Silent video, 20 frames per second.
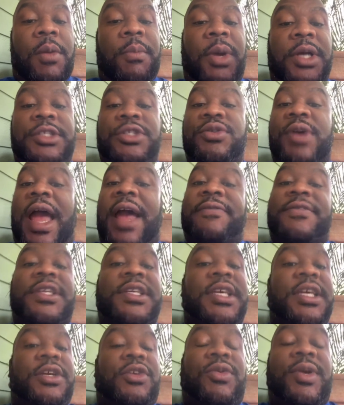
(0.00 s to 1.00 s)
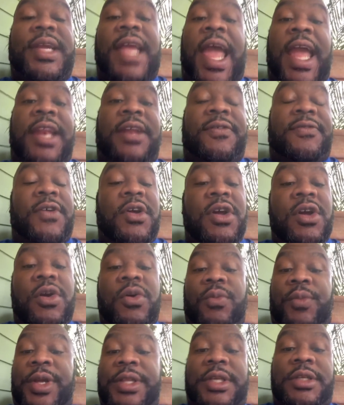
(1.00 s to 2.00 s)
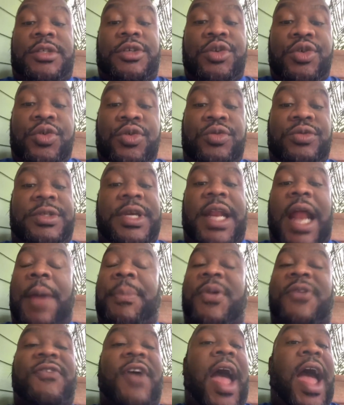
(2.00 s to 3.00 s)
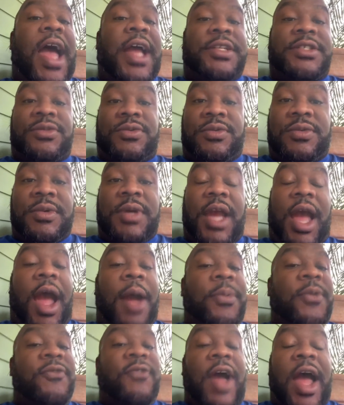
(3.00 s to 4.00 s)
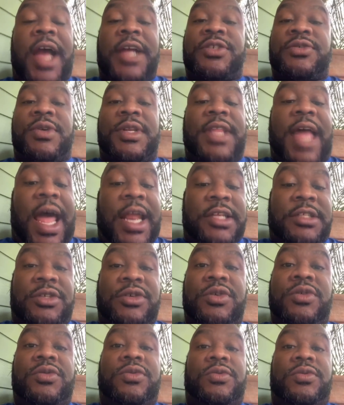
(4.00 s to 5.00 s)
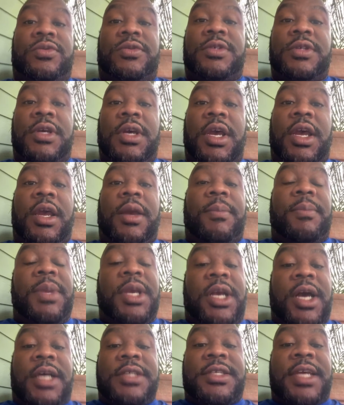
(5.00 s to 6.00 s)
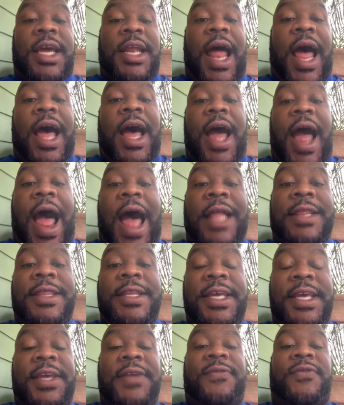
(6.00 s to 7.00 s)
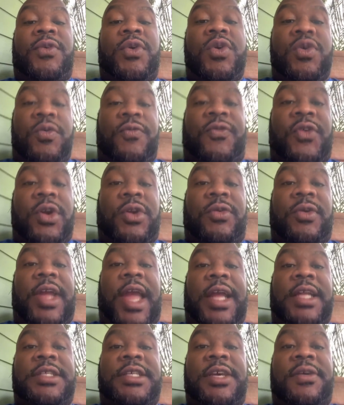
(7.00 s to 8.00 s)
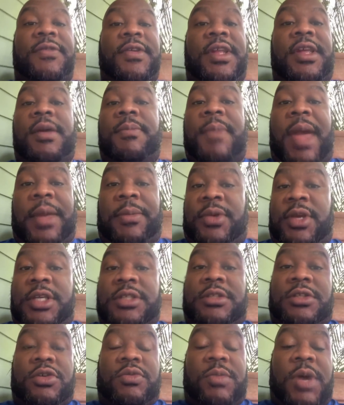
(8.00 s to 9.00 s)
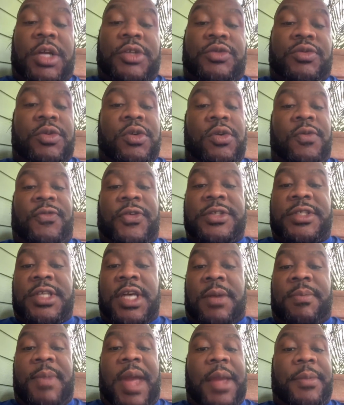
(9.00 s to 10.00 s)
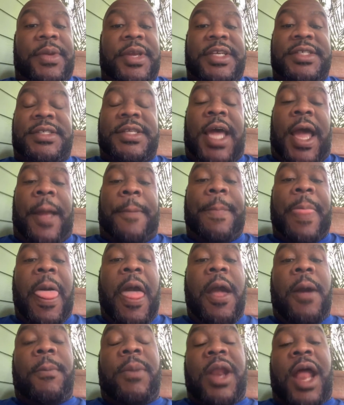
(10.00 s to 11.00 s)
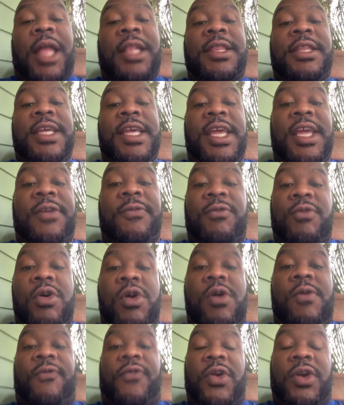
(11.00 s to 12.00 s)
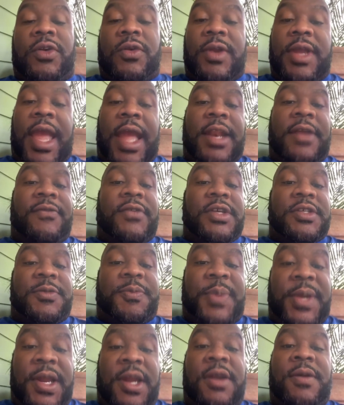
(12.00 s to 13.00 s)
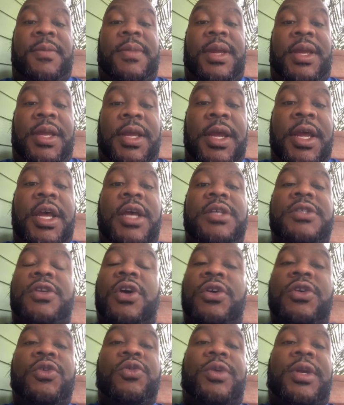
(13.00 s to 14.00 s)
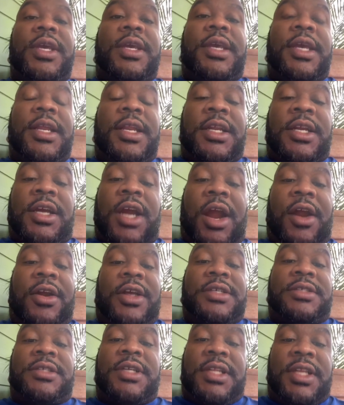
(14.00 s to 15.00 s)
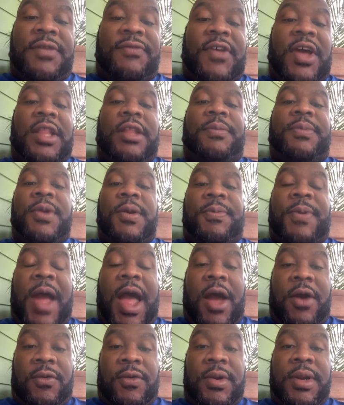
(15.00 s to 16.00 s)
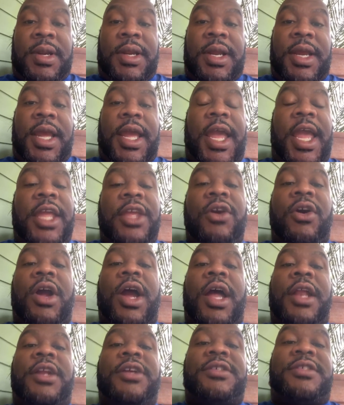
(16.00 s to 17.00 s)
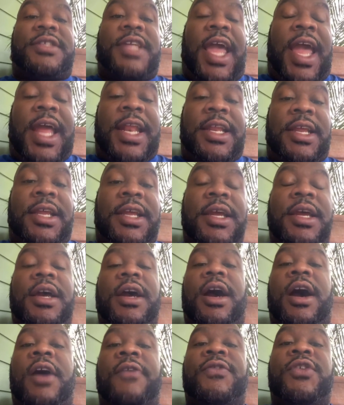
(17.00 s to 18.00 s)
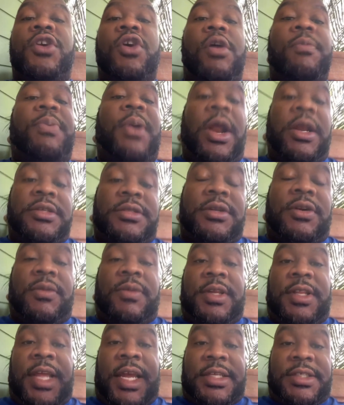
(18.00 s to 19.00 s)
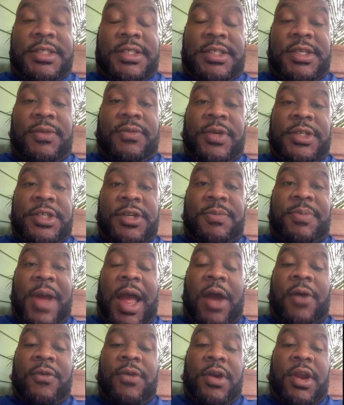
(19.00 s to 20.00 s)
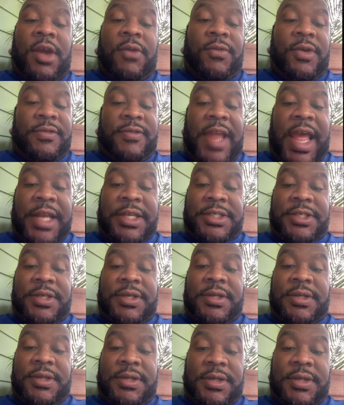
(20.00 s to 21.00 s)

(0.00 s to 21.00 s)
But you have to get creative with the tools that I provide you. I provide you a lot of tools because, and I leave room for creativity, and maybe it's too much room for some, maybe it's not. But I leave room for creative experiment so you can get encouraged to develop your power and your understanding of your personal relationship with your power and with nature.